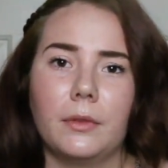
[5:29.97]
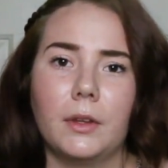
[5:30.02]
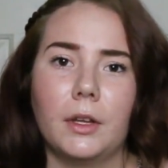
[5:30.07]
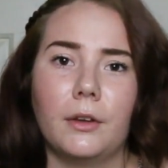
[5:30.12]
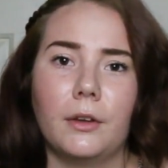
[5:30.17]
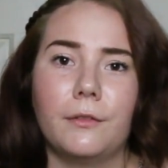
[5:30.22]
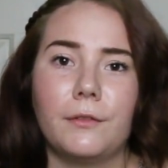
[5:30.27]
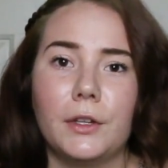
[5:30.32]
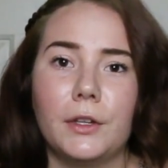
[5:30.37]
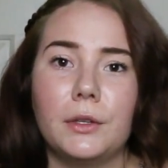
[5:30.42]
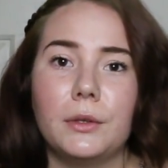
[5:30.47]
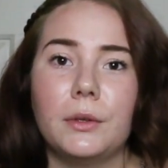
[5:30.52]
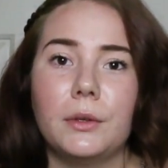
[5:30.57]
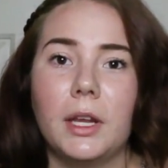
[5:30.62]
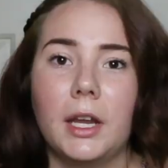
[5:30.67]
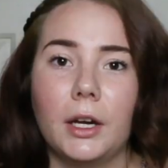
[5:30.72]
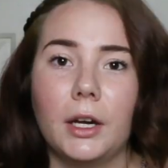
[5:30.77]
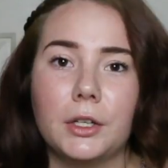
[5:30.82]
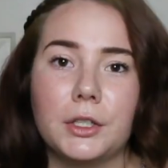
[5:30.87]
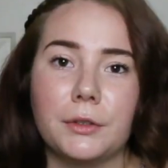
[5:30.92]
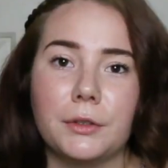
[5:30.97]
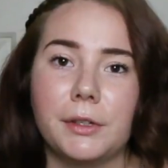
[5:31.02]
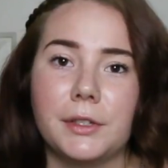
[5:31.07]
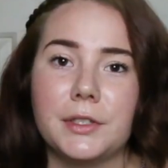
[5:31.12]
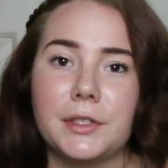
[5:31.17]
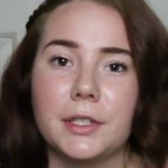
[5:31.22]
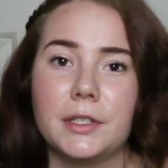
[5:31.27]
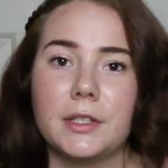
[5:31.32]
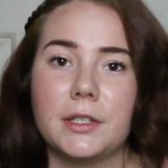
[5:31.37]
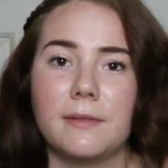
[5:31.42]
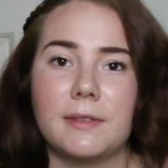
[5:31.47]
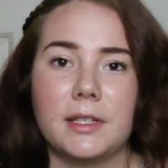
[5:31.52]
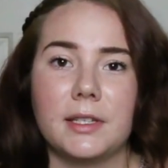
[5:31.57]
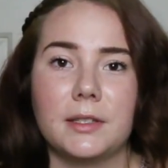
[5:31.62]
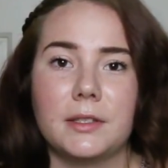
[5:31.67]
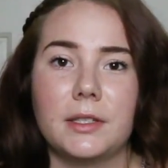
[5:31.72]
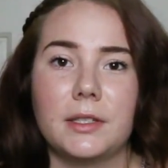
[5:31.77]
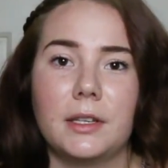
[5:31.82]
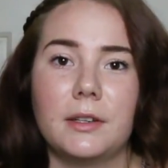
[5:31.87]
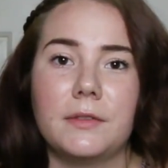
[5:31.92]
A few characteristics of
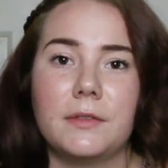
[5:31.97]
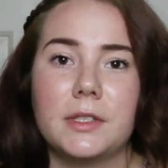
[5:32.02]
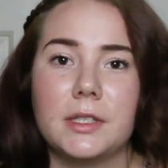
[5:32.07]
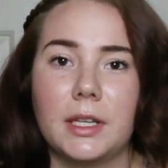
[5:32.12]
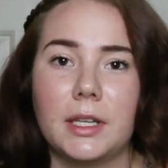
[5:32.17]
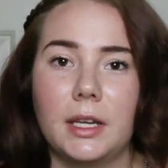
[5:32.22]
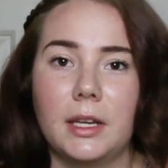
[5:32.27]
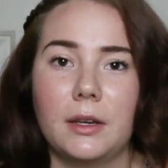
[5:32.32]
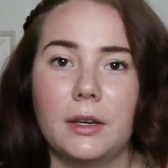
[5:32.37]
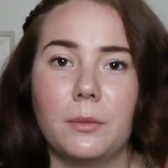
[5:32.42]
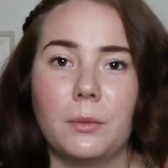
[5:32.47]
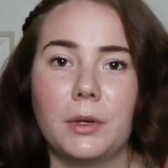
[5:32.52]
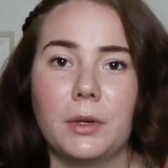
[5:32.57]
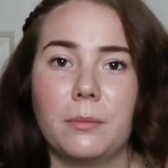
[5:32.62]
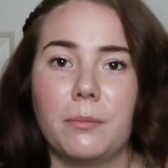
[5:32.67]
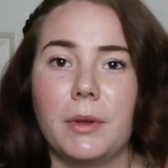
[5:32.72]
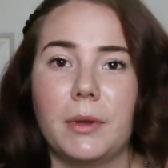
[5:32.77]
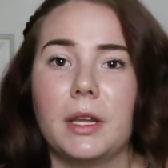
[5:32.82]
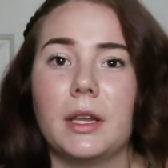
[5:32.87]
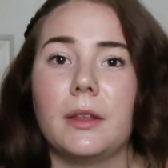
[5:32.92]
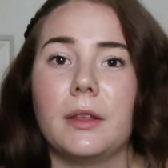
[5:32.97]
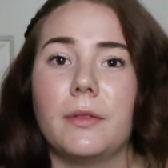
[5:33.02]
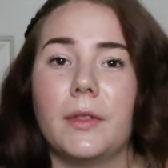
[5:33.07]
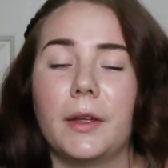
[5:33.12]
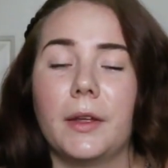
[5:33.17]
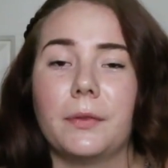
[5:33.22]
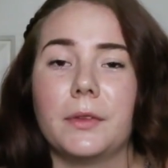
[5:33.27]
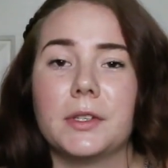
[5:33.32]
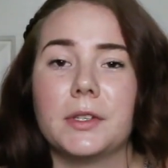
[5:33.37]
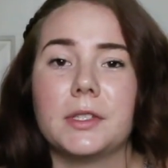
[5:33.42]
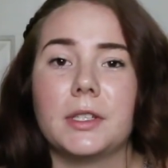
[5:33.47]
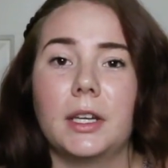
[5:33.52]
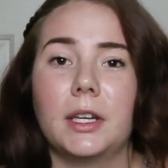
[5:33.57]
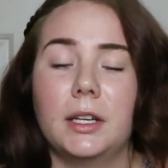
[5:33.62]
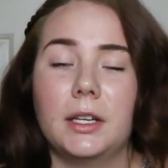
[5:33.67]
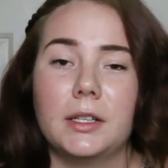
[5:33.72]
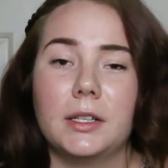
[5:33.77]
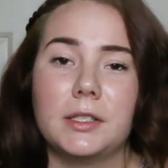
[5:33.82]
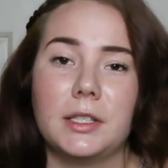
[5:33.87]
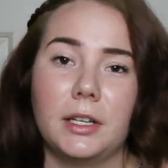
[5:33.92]
sensitive skin would be that the
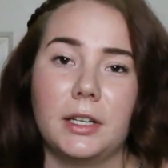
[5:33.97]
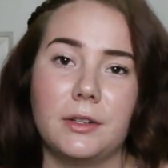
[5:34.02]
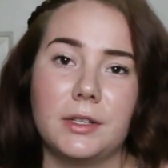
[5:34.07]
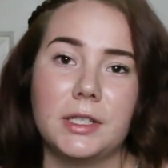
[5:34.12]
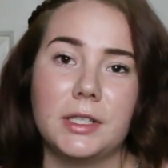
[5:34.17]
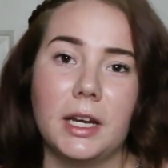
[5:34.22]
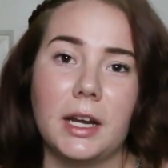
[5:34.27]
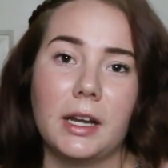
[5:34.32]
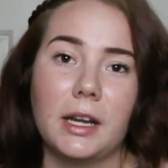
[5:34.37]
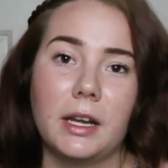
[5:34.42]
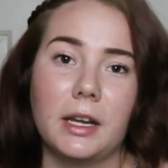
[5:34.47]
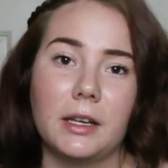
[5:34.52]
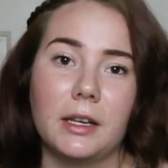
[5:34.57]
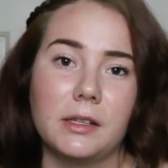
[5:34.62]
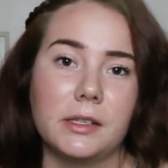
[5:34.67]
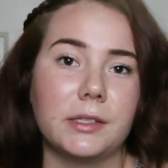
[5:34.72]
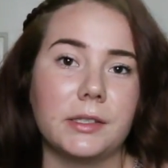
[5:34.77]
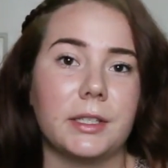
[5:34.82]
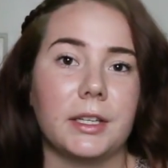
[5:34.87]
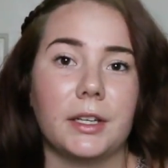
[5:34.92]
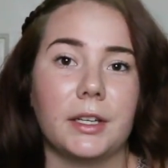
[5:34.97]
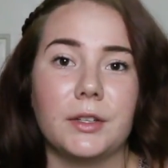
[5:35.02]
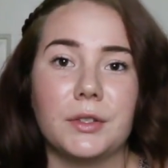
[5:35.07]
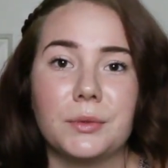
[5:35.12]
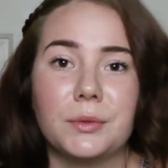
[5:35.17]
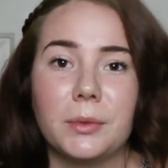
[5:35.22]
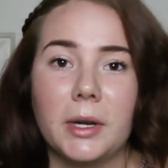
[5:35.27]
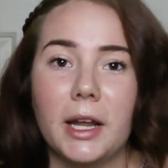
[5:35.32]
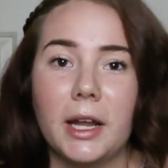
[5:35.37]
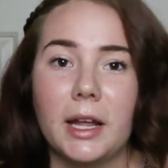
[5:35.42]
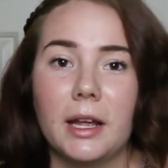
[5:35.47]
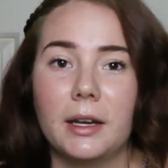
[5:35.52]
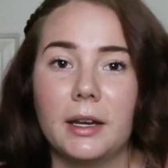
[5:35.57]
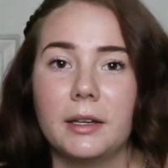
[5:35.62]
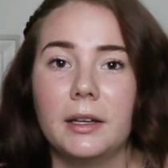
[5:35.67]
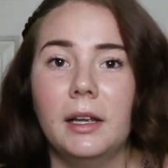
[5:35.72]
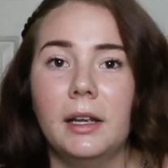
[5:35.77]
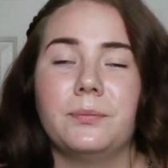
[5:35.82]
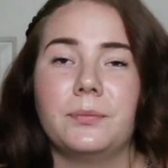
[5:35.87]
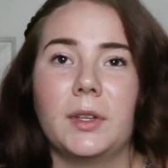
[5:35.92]
skin is irritated, the skin is red,